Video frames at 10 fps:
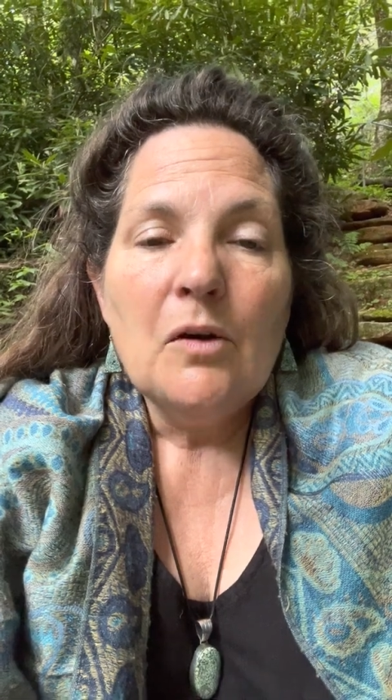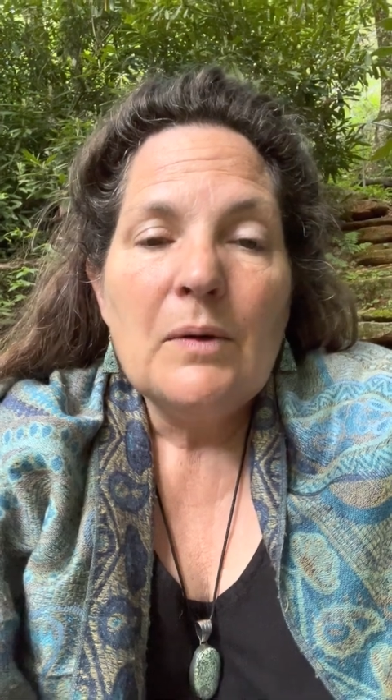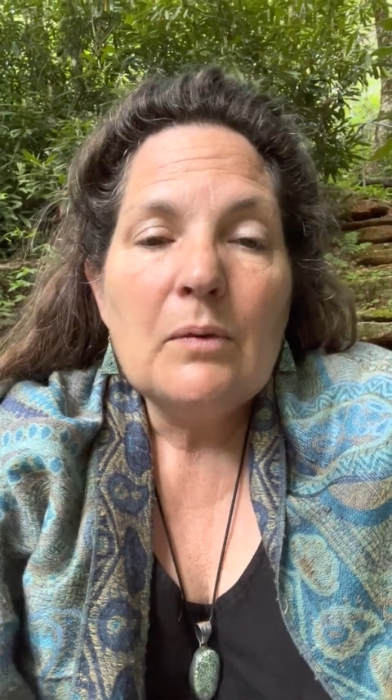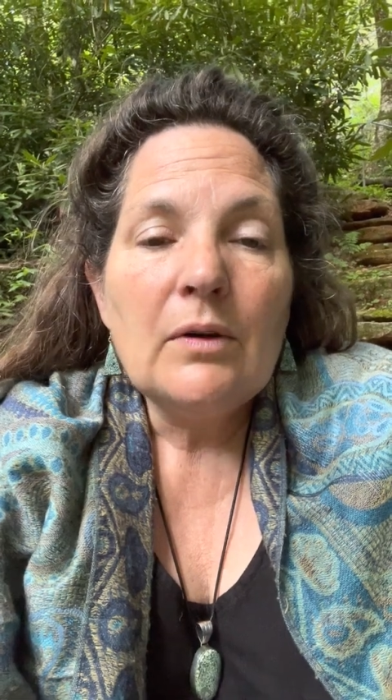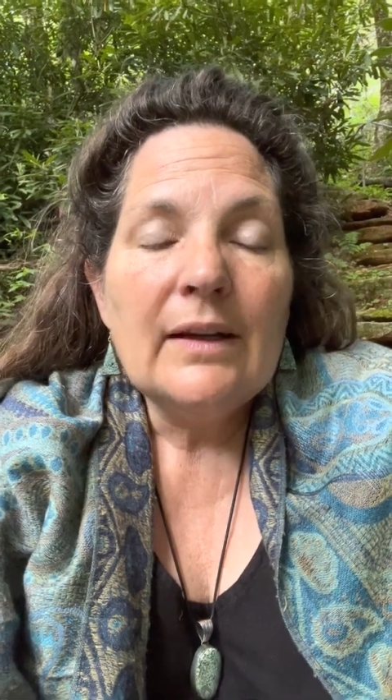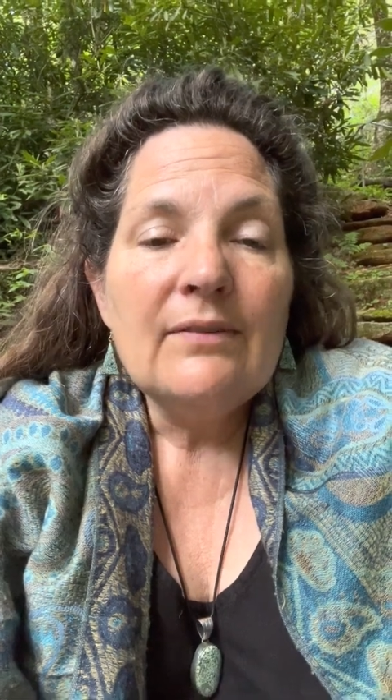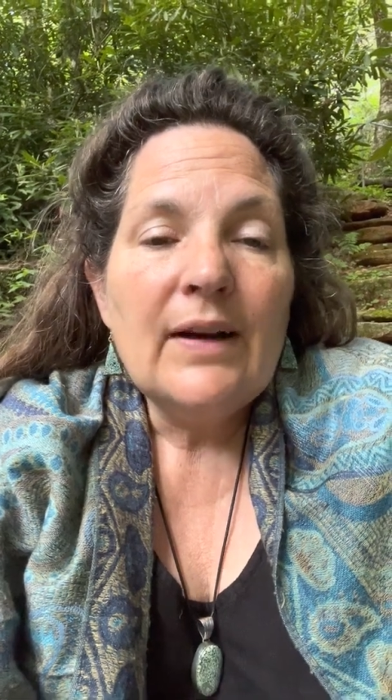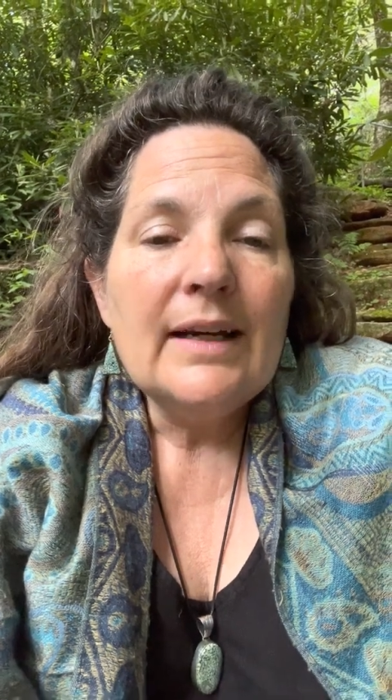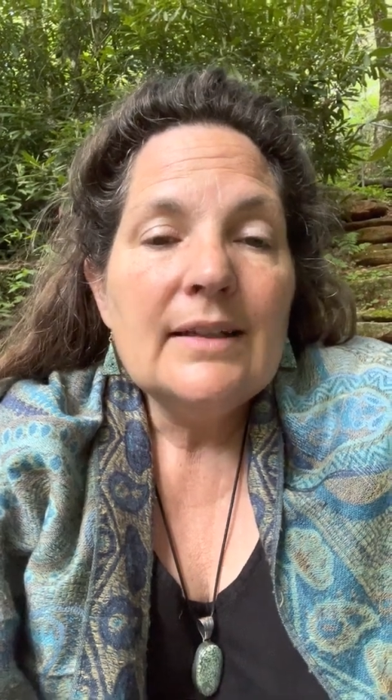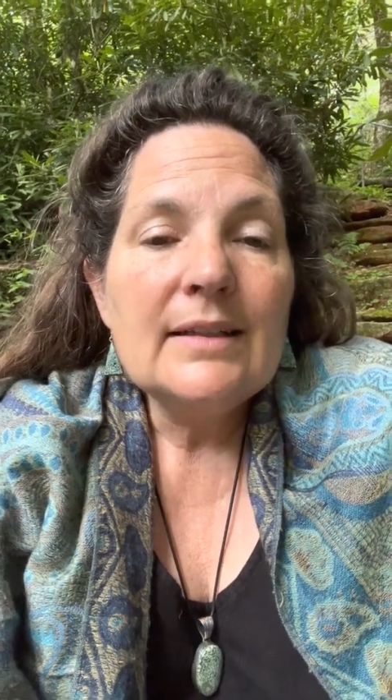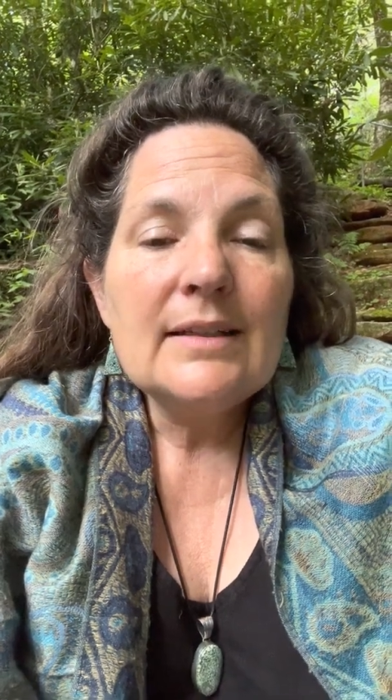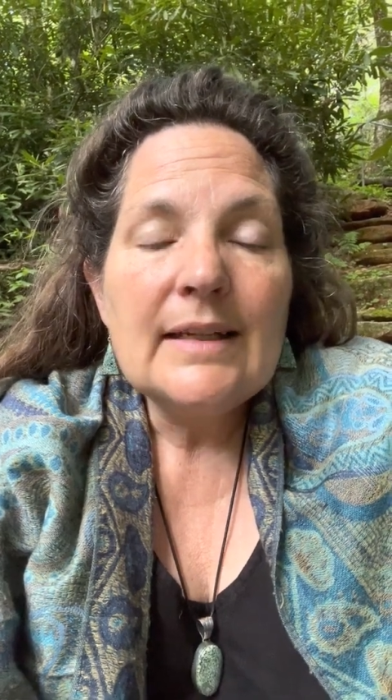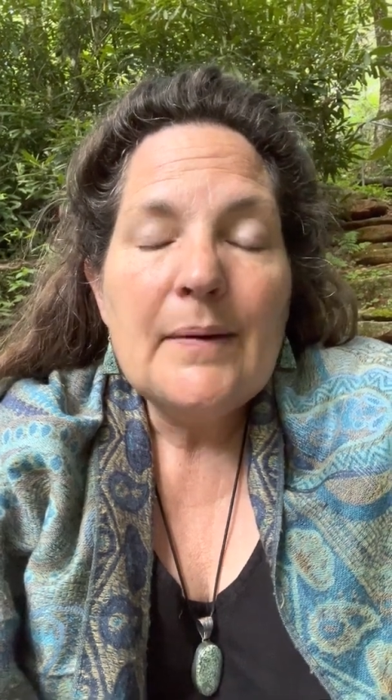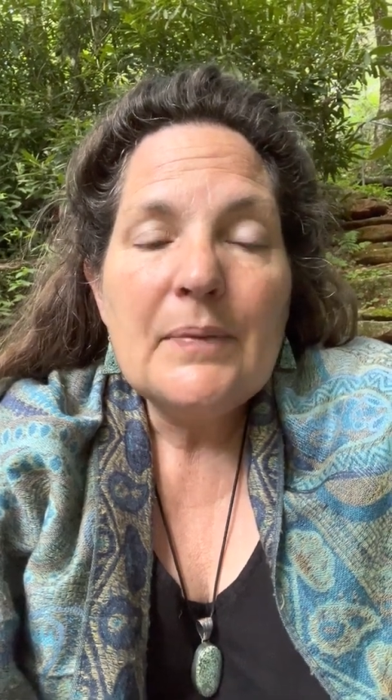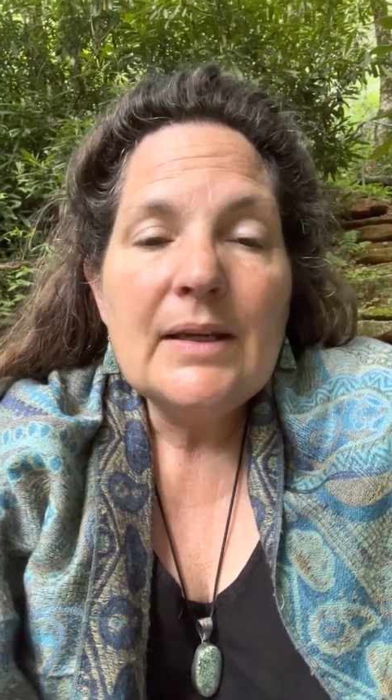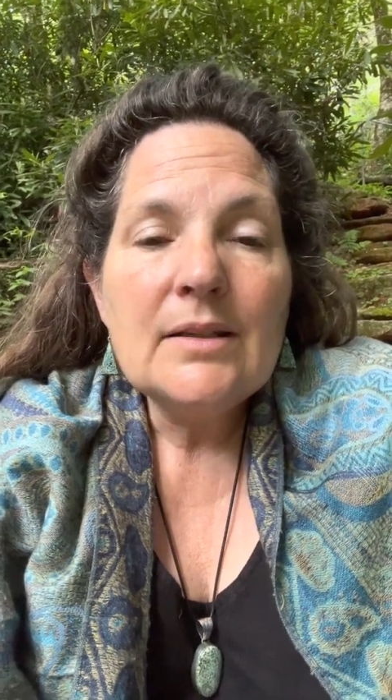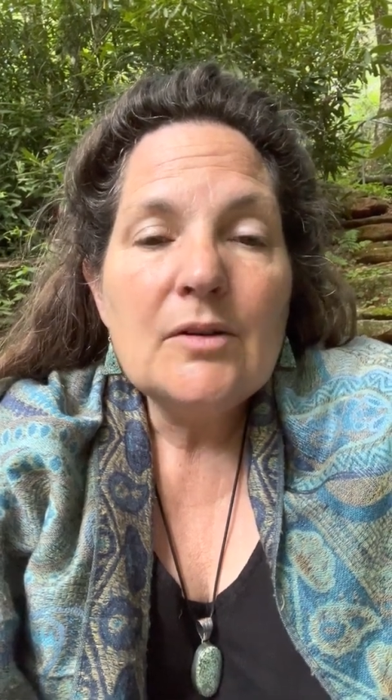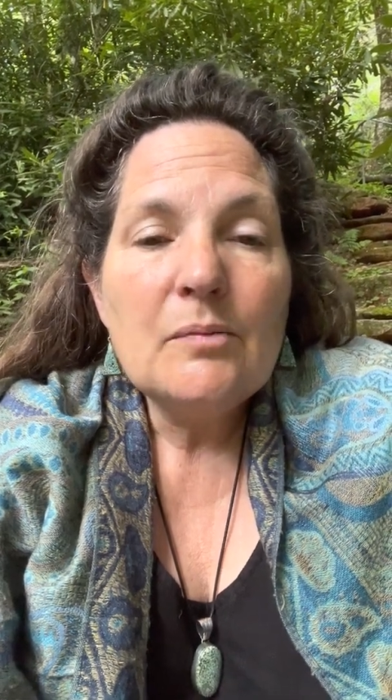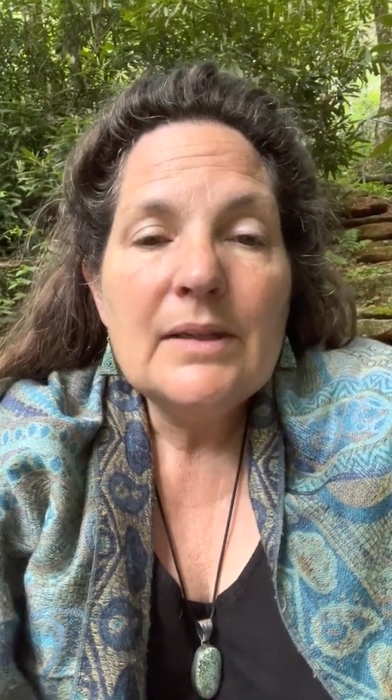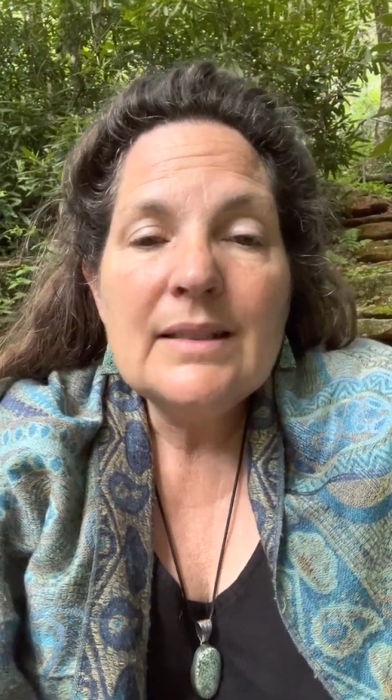we were invited to stop being
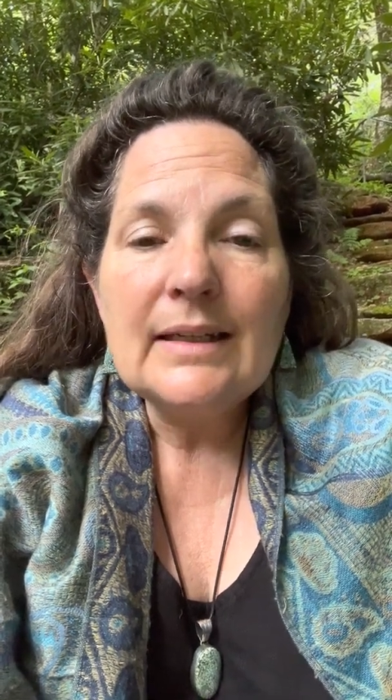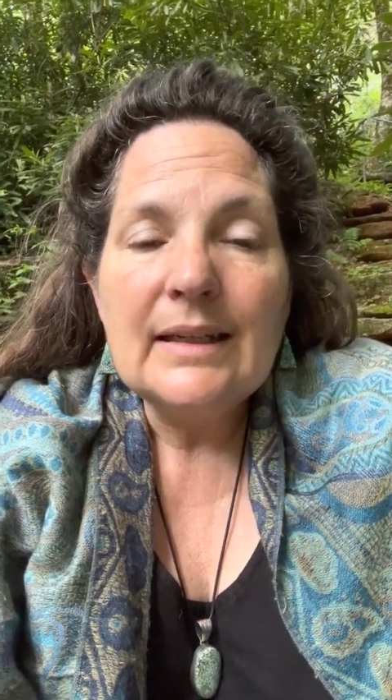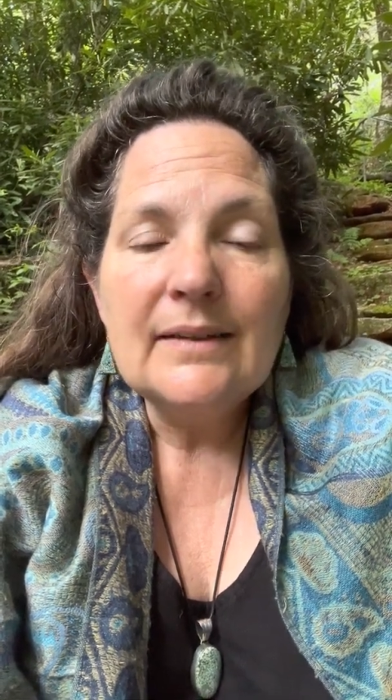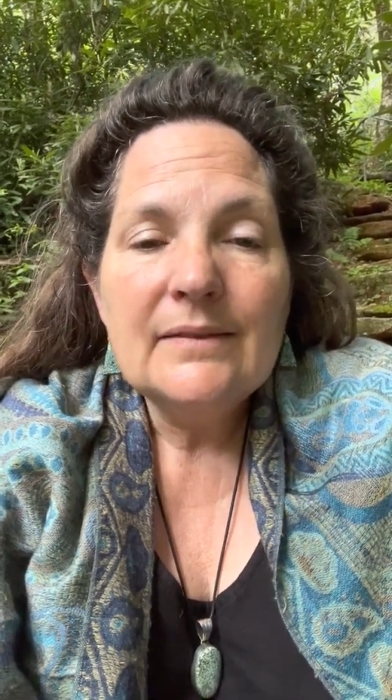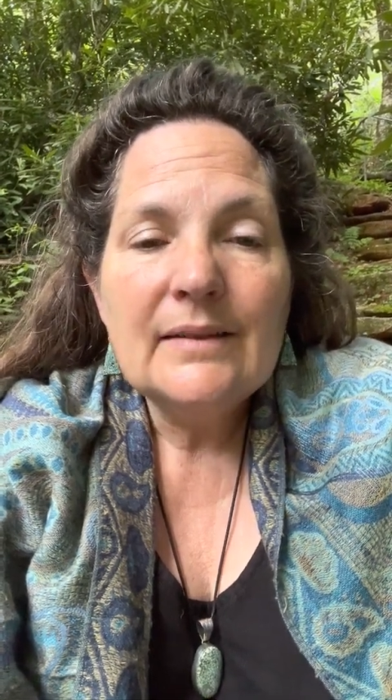so busy.